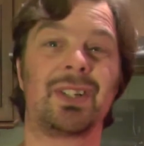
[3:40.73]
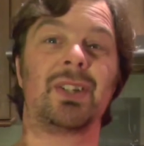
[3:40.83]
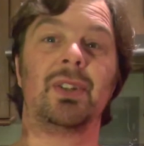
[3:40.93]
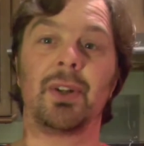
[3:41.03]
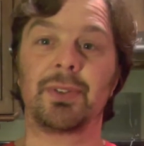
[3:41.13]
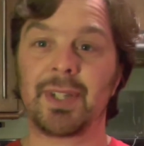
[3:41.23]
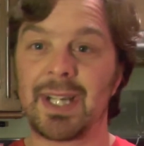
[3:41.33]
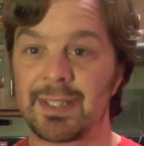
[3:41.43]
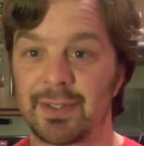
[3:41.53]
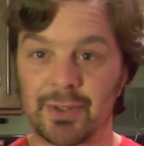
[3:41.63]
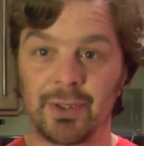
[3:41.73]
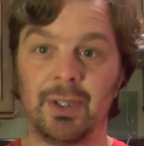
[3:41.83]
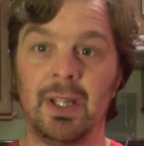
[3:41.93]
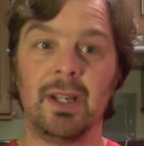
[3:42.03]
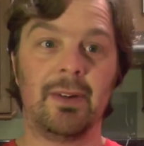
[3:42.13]
it's not
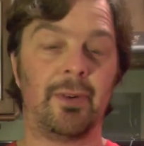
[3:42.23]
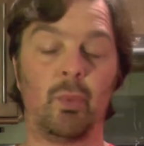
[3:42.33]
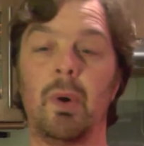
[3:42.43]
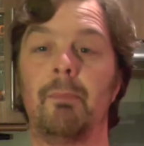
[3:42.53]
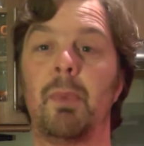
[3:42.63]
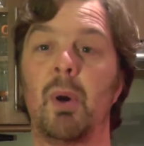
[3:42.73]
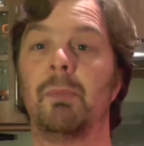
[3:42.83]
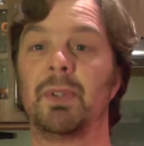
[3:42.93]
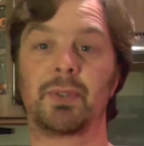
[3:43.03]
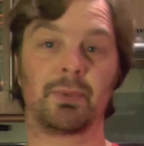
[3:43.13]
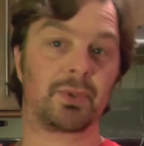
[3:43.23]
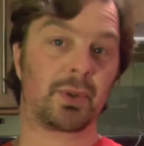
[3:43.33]
diacetyl for one moment, so,